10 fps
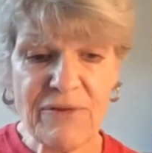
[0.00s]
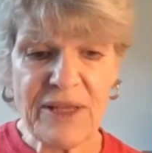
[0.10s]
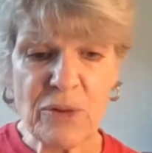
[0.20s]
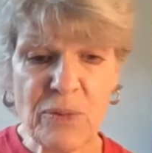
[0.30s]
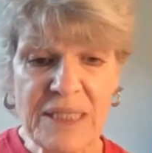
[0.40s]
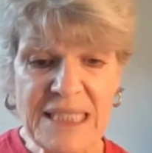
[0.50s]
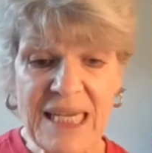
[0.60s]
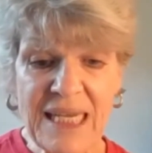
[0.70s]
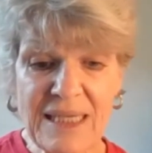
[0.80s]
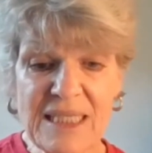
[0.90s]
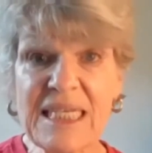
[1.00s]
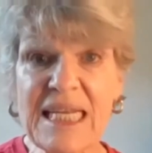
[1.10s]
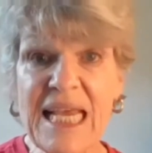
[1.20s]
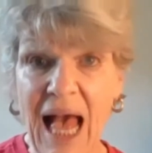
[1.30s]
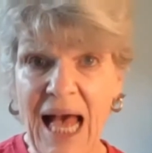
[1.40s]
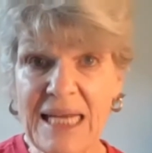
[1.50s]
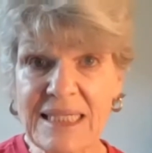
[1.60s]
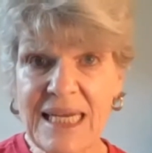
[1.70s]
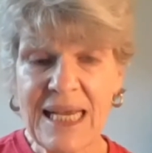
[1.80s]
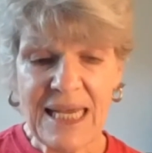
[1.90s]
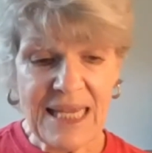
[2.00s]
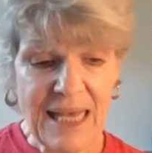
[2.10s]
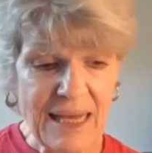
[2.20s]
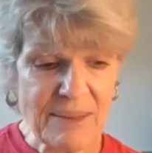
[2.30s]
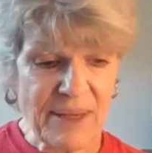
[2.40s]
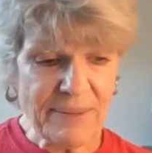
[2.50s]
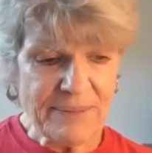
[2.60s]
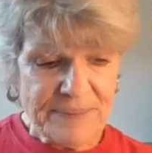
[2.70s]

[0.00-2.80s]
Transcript: in a ridiculously hot economy.